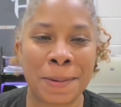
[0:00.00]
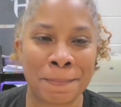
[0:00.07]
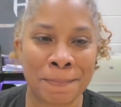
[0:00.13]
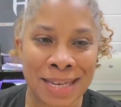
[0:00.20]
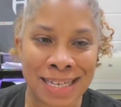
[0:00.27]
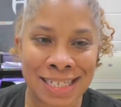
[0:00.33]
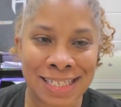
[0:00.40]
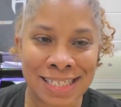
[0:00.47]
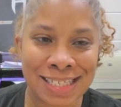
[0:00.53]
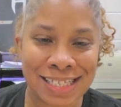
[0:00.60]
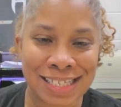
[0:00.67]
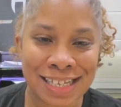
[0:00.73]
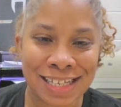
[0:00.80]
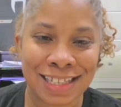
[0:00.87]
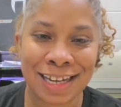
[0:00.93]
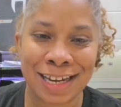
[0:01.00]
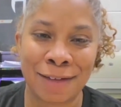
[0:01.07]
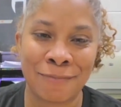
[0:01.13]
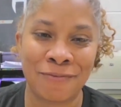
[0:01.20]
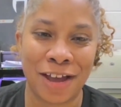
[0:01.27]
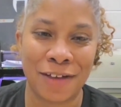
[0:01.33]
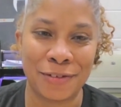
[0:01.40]
means like
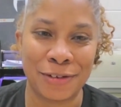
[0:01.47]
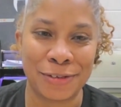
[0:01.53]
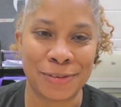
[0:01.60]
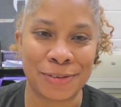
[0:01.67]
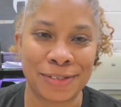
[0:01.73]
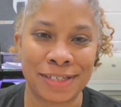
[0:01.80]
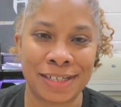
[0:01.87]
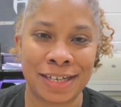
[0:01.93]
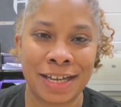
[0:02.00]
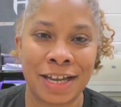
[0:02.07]
I'm 5 years old.